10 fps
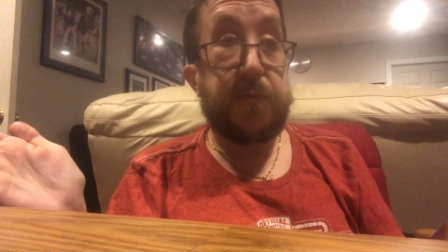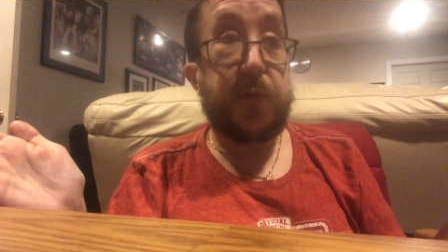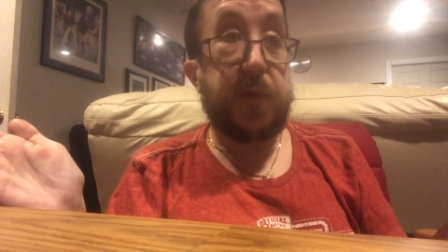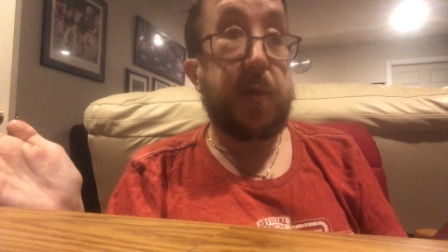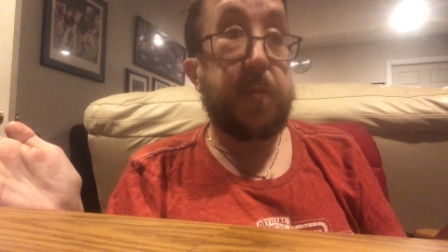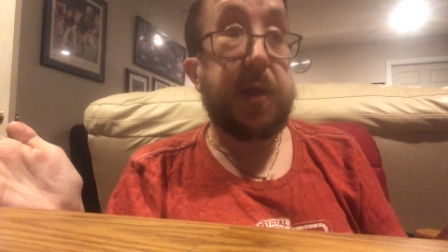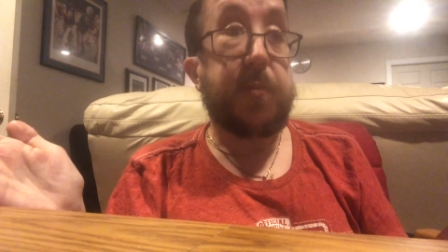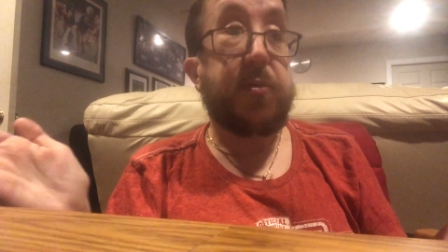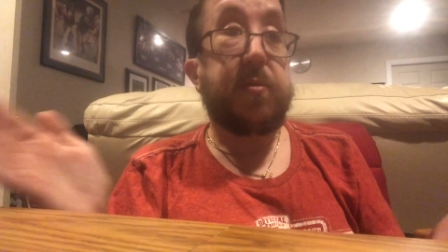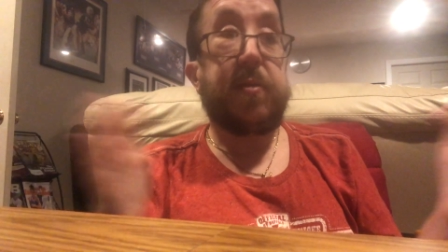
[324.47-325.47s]
For some
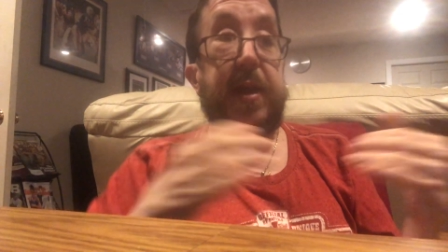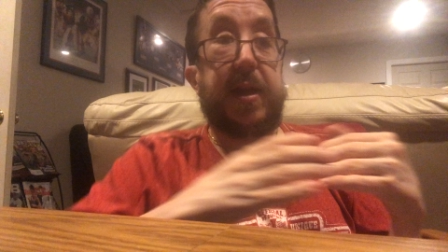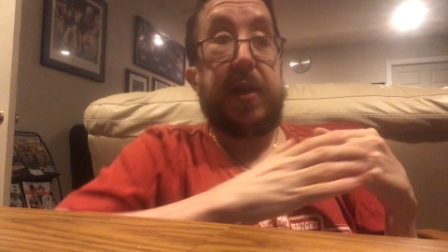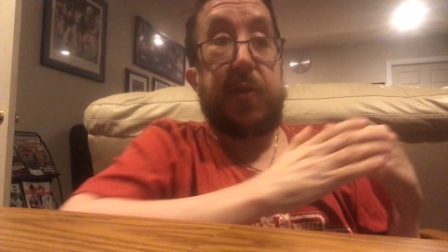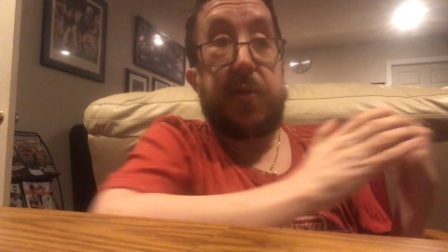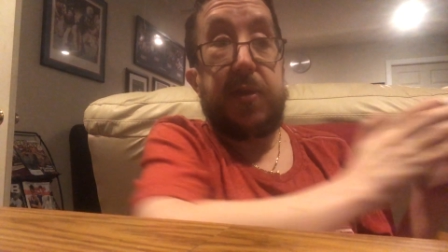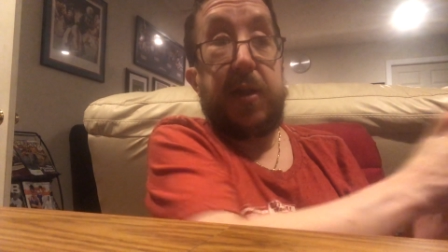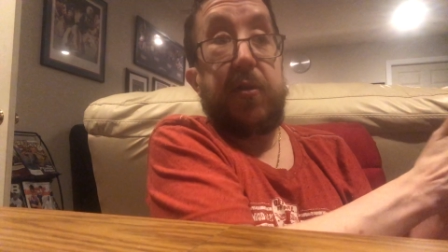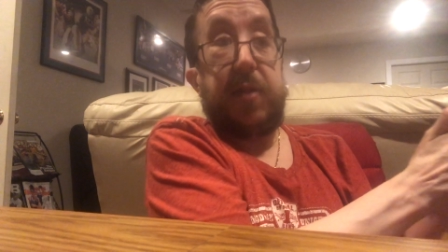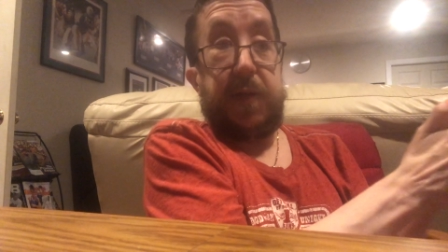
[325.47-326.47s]
people, like it's
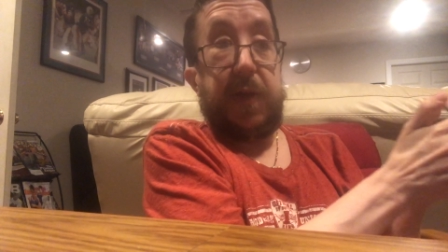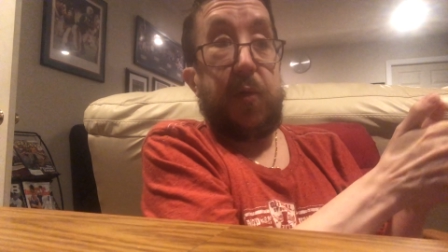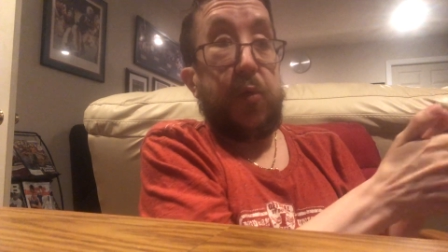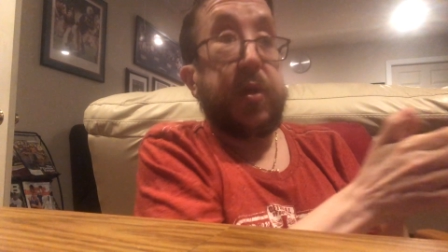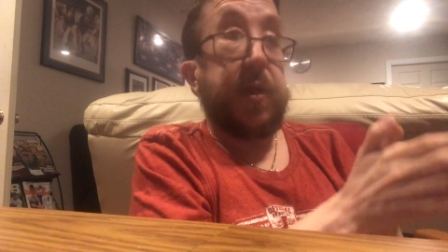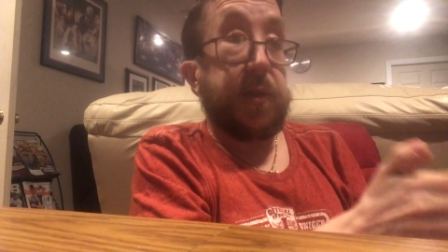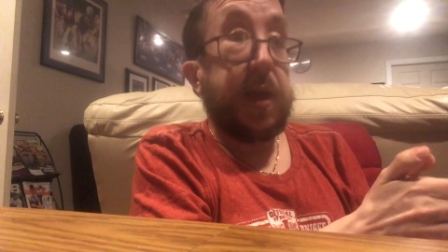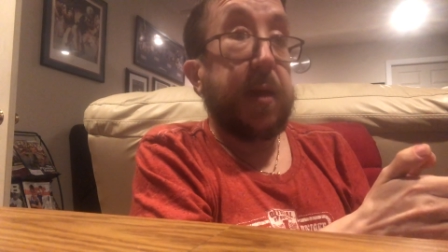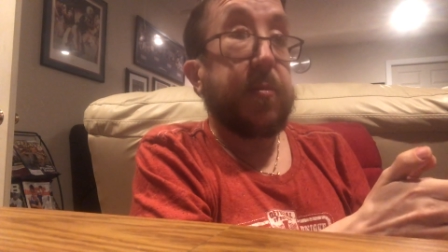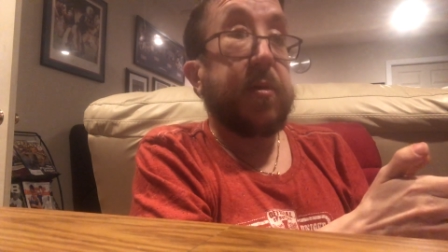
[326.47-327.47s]
literally their only
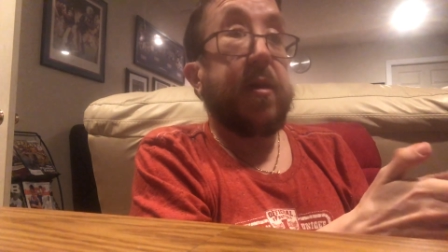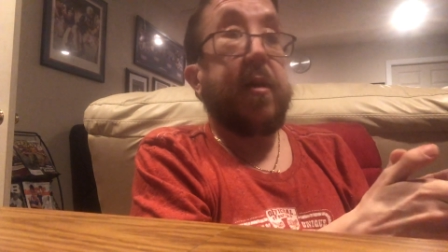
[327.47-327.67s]
escape.